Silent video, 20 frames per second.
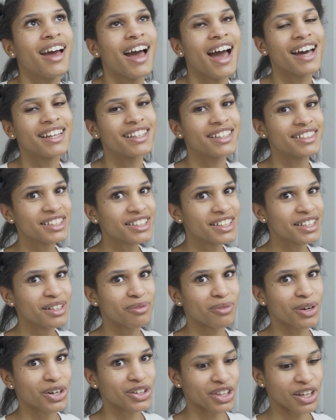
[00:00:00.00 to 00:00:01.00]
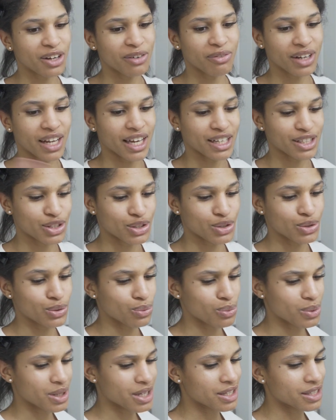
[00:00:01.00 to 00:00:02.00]
I literally worked there for like 2
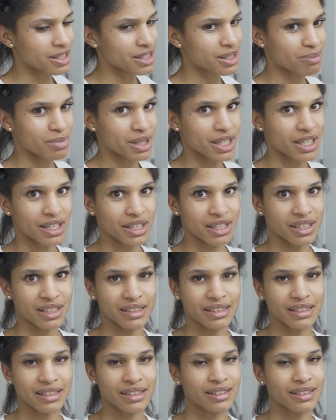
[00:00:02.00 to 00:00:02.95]
weeks because